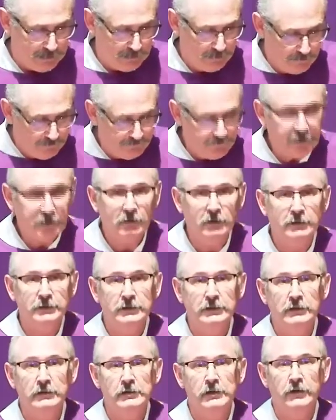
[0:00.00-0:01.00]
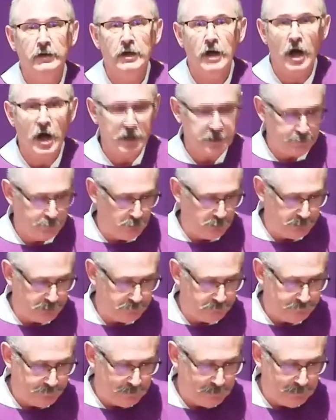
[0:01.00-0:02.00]
The Pharisees in the
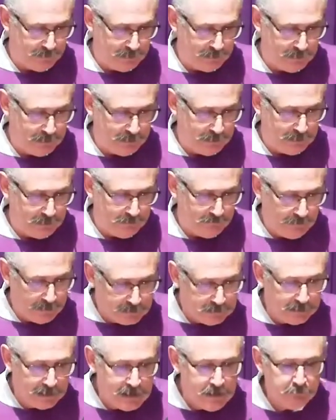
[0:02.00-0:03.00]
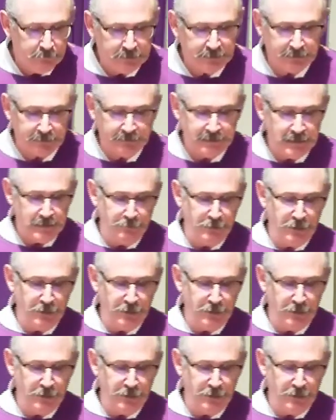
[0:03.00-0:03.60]
Gospels, they claim to see